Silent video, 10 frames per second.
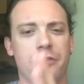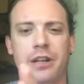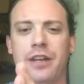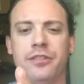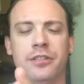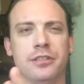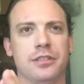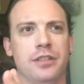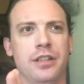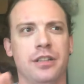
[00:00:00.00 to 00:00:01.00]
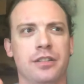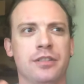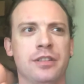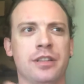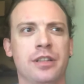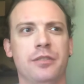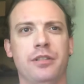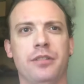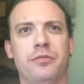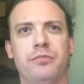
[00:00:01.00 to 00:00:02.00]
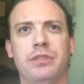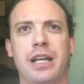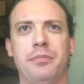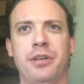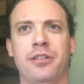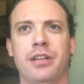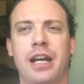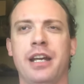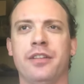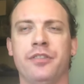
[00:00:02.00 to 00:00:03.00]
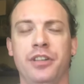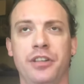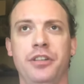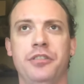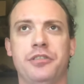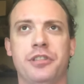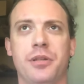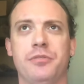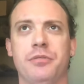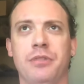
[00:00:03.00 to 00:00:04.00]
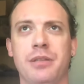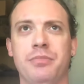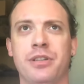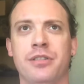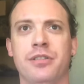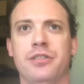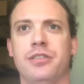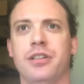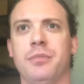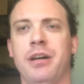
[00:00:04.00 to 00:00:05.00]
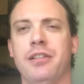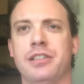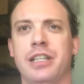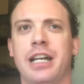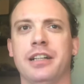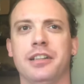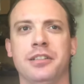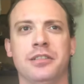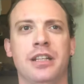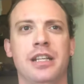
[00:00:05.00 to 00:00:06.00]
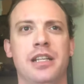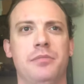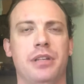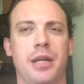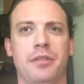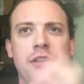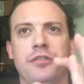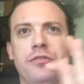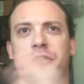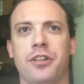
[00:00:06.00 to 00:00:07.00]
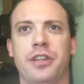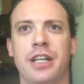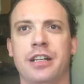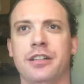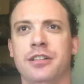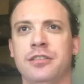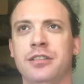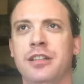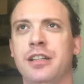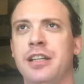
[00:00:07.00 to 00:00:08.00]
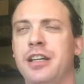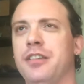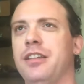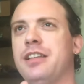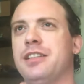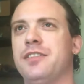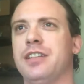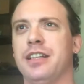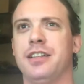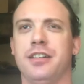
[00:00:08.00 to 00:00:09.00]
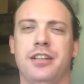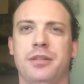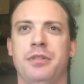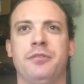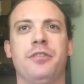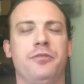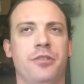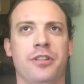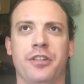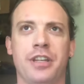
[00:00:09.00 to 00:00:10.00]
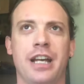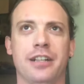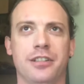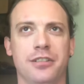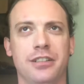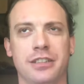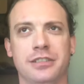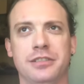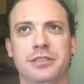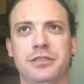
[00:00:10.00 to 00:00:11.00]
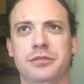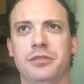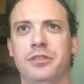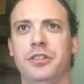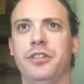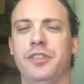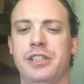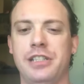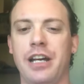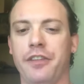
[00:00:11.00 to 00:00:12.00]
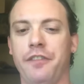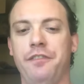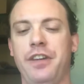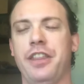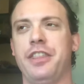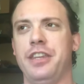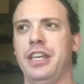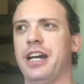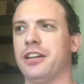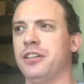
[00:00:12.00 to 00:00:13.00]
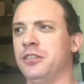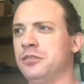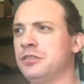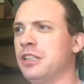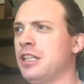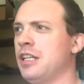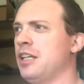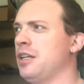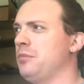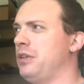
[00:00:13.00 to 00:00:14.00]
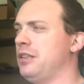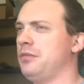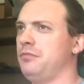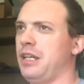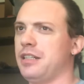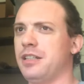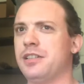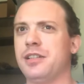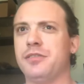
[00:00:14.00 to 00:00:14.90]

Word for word: rivals uh, where Blackbeard kind of usurped Whitebeard, took him out as a Yonko, becoming a new fourth Yonko. Though that seems like there could have been room for another Yonko because Luffy is now the fifth Yonko. But back to the